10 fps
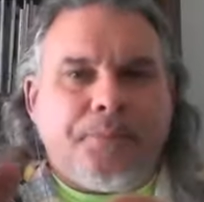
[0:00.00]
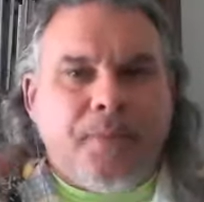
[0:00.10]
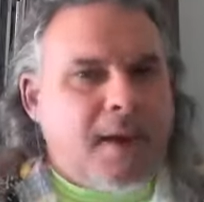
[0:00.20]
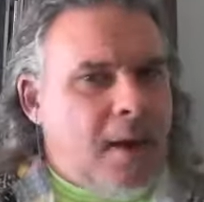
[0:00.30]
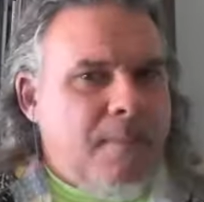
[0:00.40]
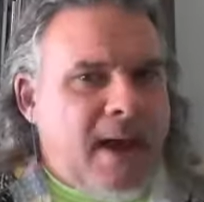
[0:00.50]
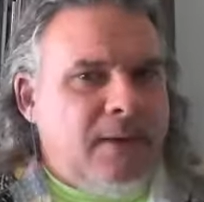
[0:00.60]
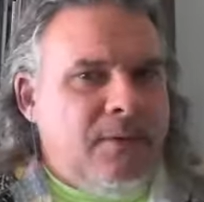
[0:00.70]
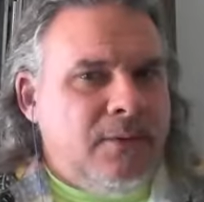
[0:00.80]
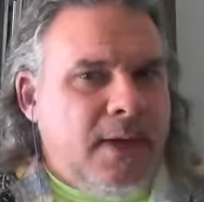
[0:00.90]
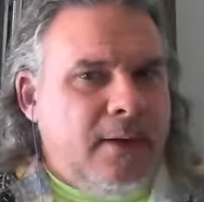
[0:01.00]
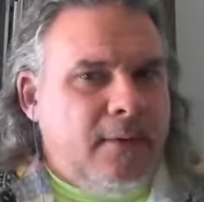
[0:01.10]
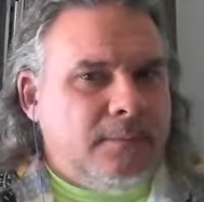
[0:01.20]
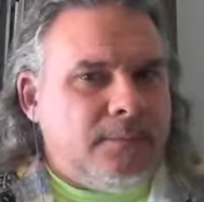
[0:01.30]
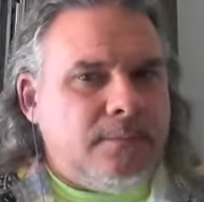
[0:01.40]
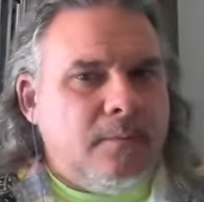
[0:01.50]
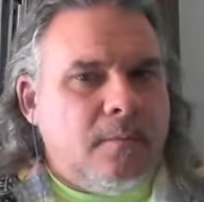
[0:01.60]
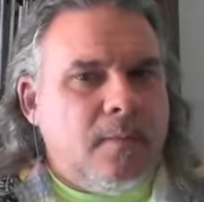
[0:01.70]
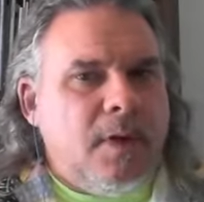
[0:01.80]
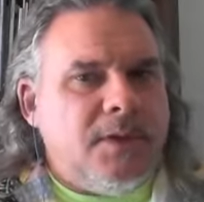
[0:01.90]
and come back to it later.
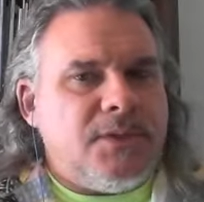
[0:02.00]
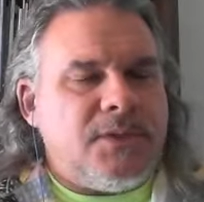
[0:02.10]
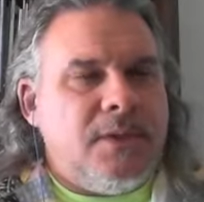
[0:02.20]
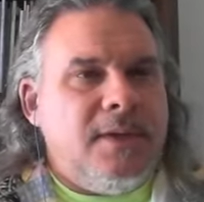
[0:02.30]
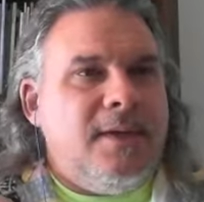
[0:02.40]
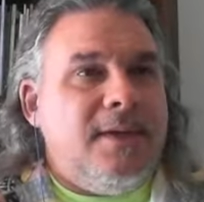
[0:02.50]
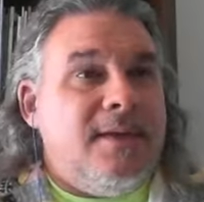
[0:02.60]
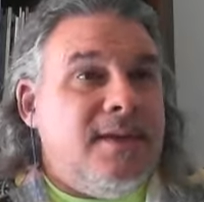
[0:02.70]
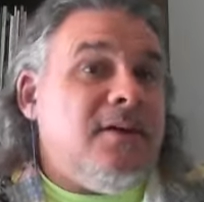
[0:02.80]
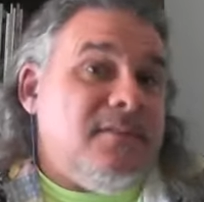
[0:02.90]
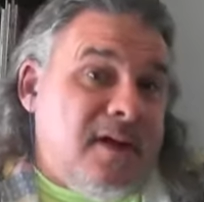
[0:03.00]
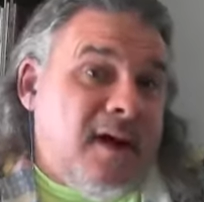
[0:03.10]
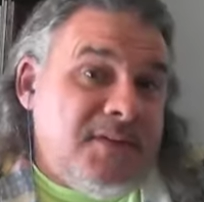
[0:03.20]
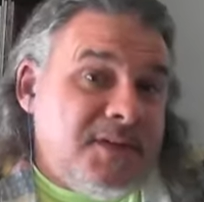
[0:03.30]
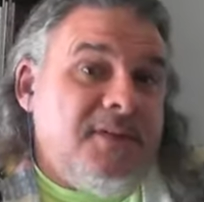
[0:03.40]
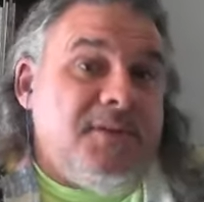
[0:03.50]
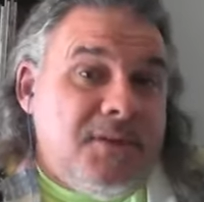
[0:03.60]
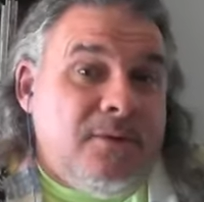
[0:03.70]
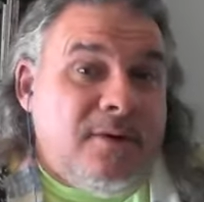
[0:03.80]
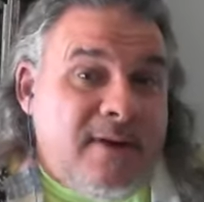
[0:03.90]
Because, obviously even
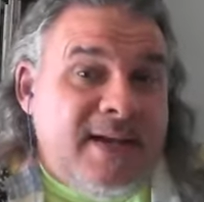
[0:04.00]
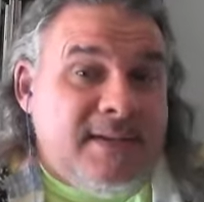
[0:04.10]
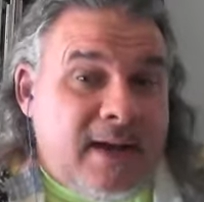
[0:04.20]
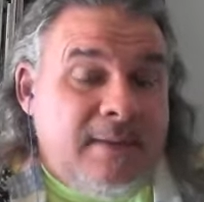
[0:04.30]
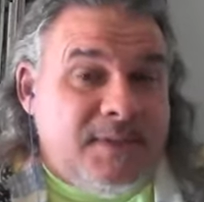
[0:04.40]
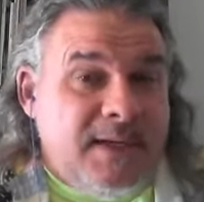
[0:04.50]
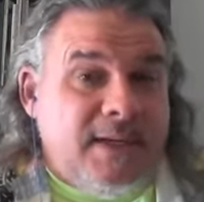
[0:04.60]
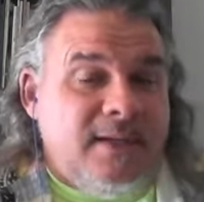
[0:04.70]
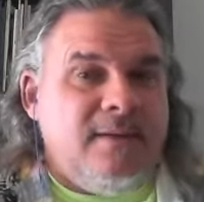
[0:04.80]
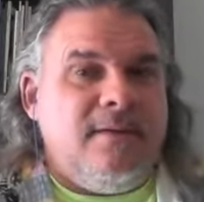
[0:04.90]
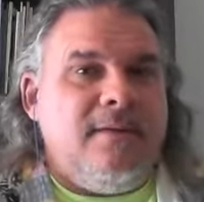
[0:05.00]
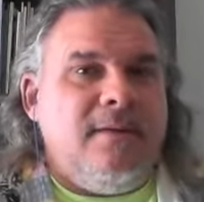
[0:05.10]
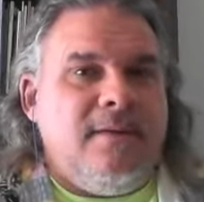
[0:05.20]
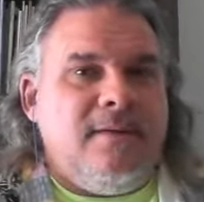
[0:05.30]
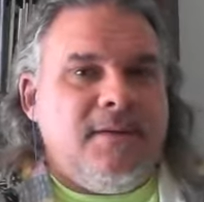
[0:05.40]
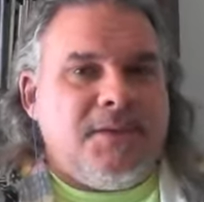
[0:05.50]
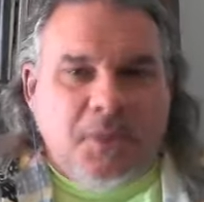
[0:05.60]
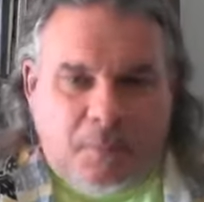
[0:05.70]
208 times in, it's still